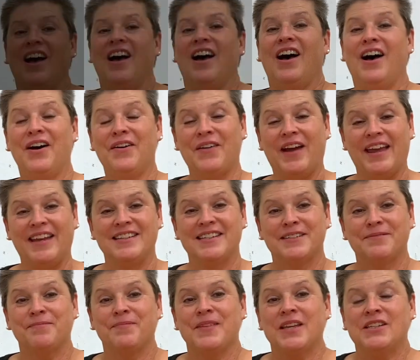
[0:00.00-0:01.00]
All right,
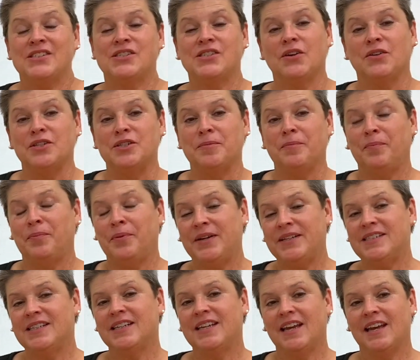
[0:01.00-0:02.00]
so to
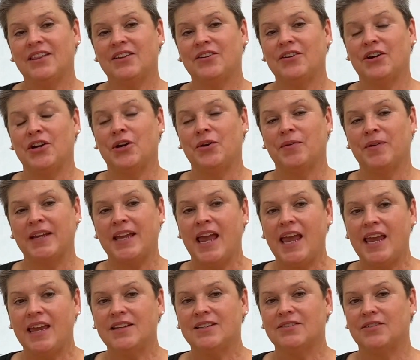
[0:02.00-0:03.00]
put together or
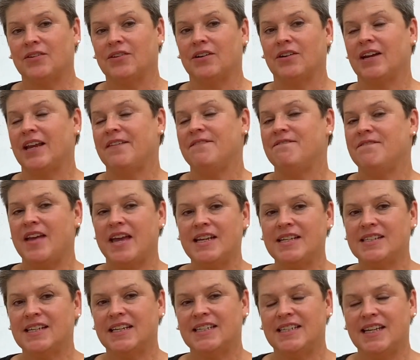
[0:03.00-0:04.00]
create or
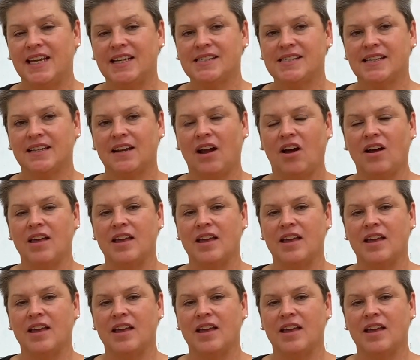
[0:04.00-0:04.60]
invent a dance that